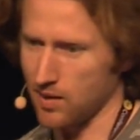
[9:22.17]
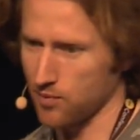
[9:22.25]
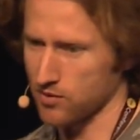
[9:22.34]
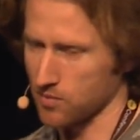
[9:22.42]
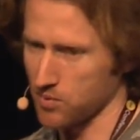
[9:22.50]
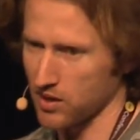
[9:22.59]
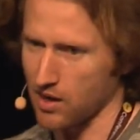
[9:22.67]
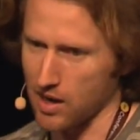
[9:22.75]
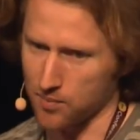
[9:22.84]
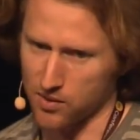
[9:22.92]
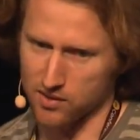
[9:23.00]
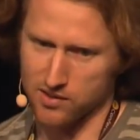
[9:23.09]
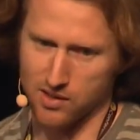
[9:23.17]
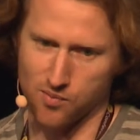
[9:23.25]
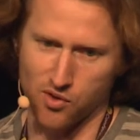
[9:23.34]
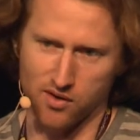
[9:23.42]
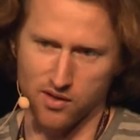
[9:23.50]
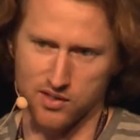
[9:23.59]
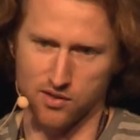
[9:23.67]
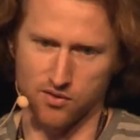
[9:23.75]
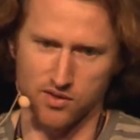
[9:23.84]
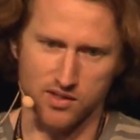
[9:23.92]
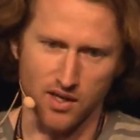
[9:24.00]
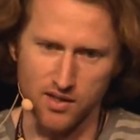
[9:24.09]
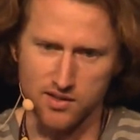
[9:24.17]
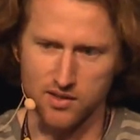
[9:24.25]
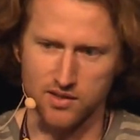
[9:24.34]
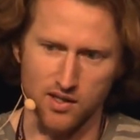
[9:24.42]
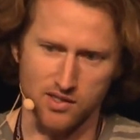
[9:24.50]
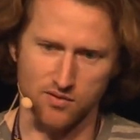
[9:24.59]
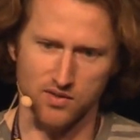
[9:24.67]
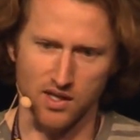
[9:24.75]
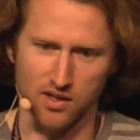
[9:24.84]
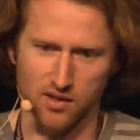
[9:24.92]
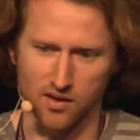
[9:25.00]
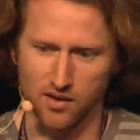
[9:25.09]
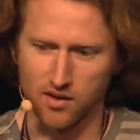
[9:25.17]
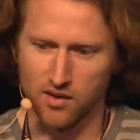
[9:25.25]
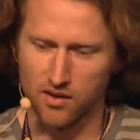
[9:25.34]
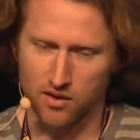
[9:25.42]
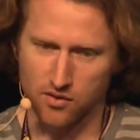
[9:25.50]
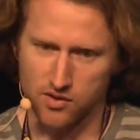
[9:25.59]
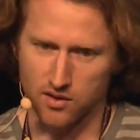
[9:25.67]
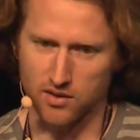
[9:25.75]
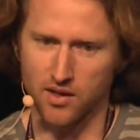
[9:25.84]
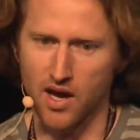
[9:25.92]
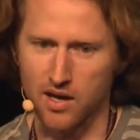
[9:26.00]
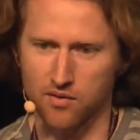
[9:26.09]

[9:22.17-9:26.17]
There's a big hobbyist community, so there's tons and tons of data. There's a lot